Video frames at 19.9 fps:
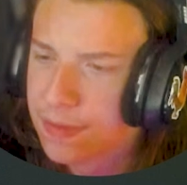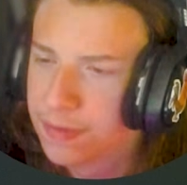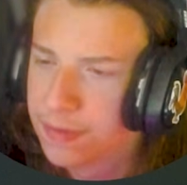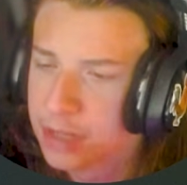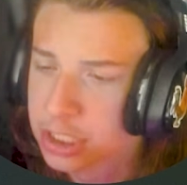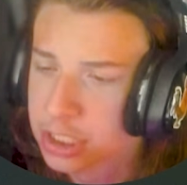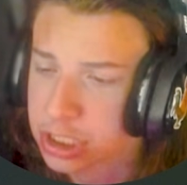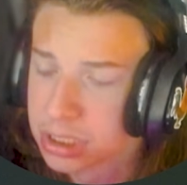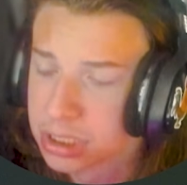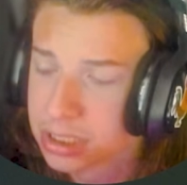
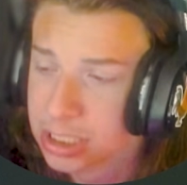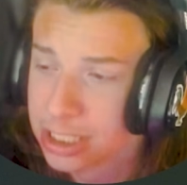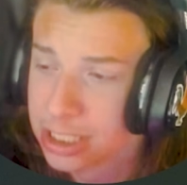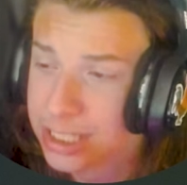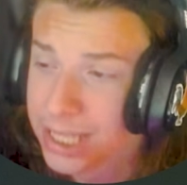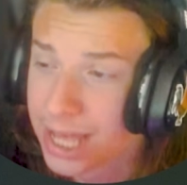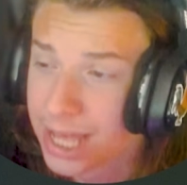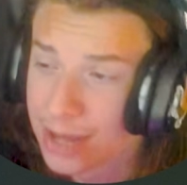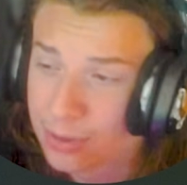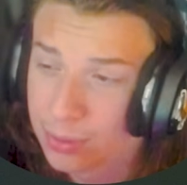
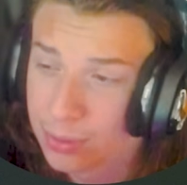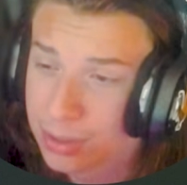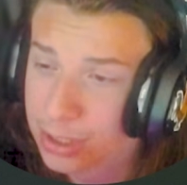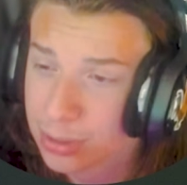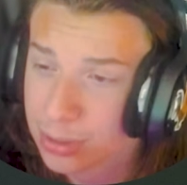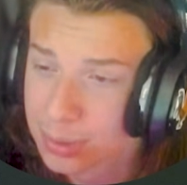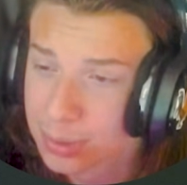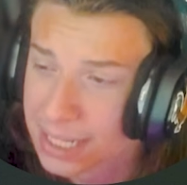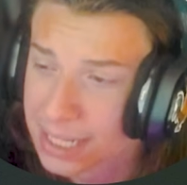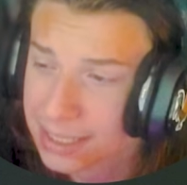efficiency. I don't really
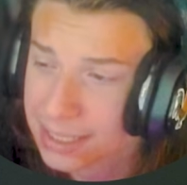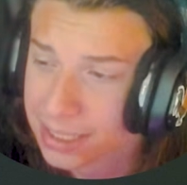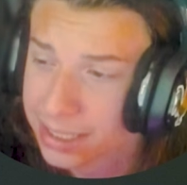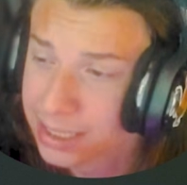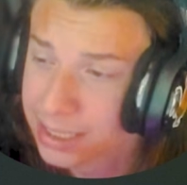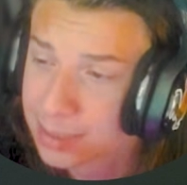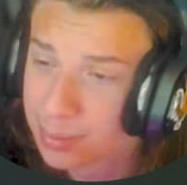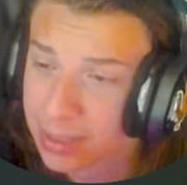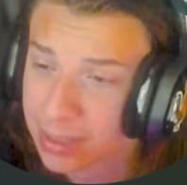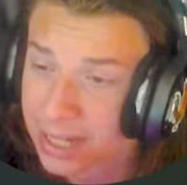know what that
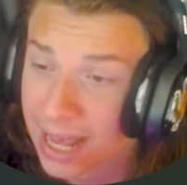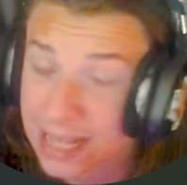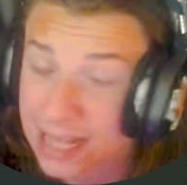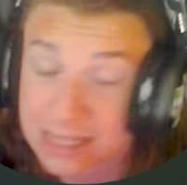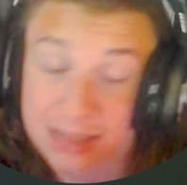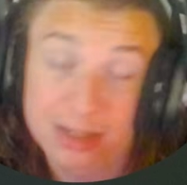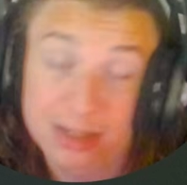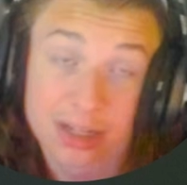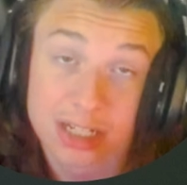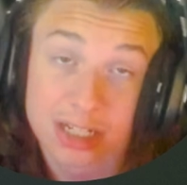does, but it
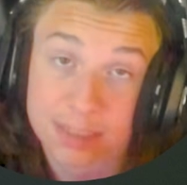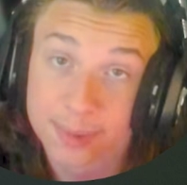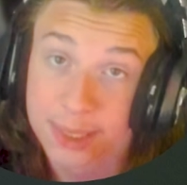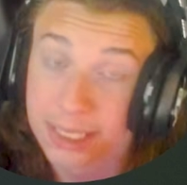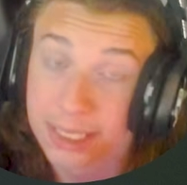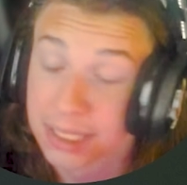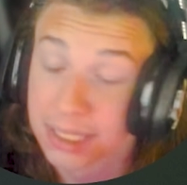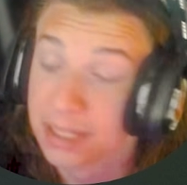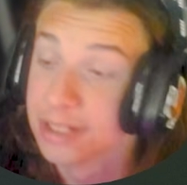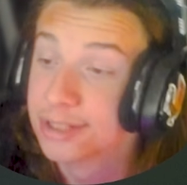hasn't caused me
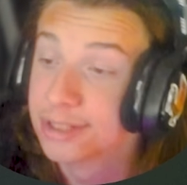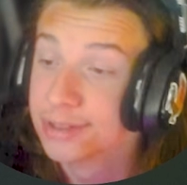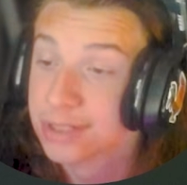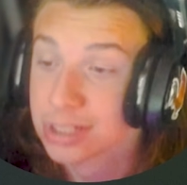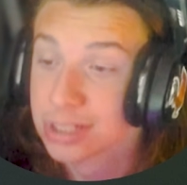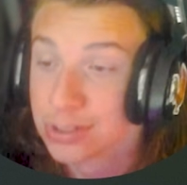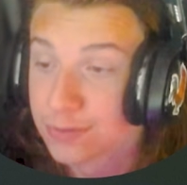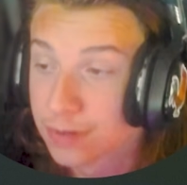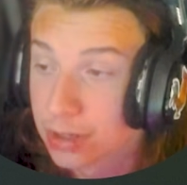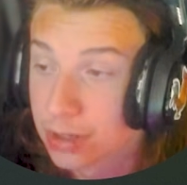any issues
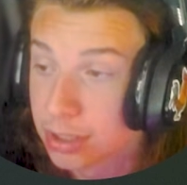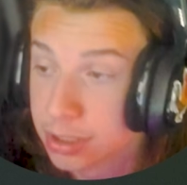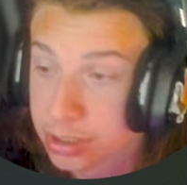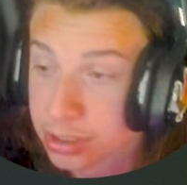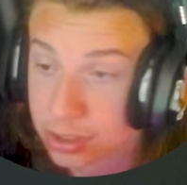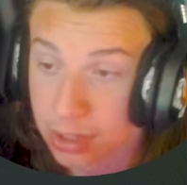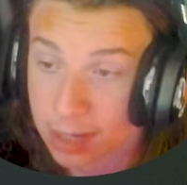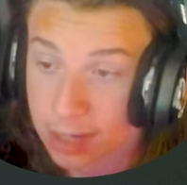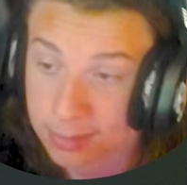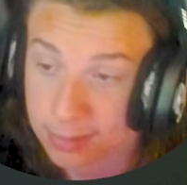so far,
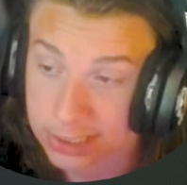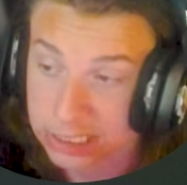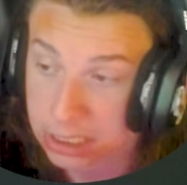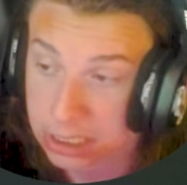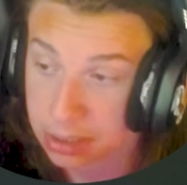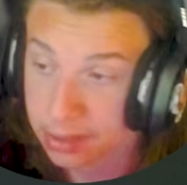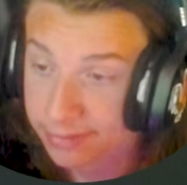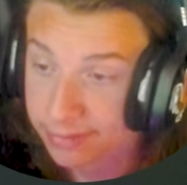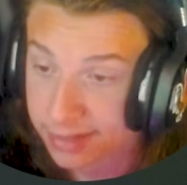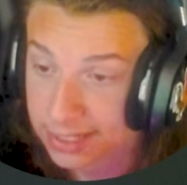so I'm just going
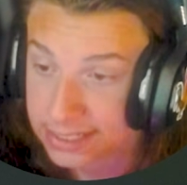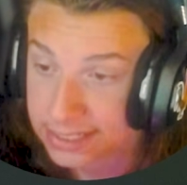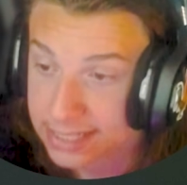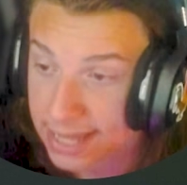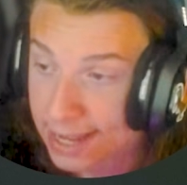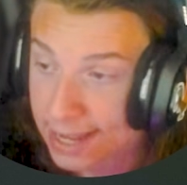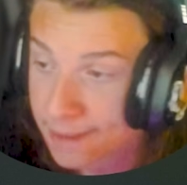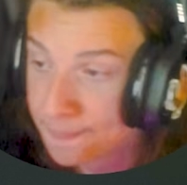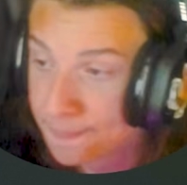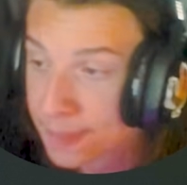to leave it as
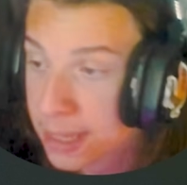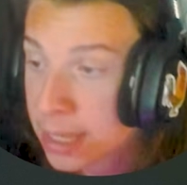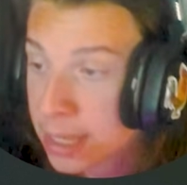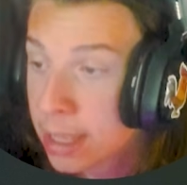that.